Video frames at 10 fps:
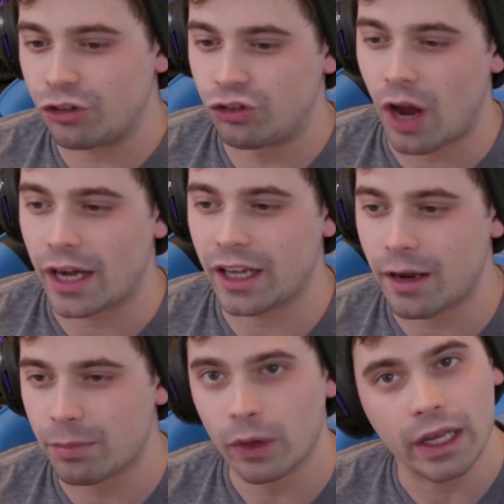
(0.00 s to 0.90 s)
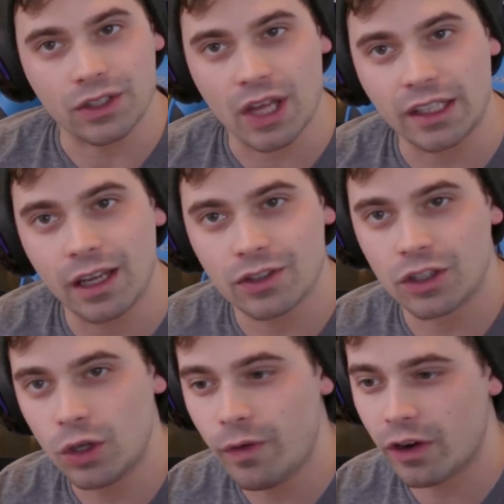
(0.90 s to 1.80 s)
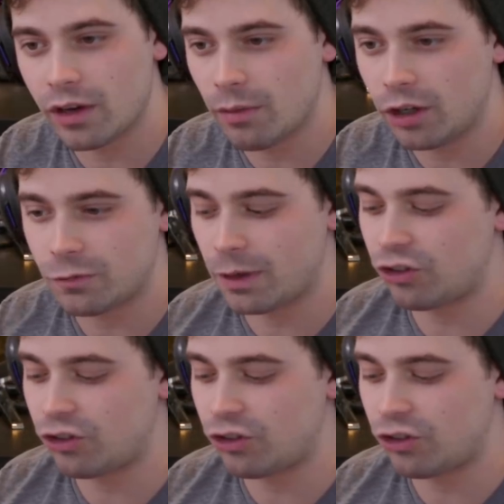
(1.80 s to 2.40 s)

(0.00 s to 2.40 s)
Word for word: shotgun a brick because that doesn't do very much,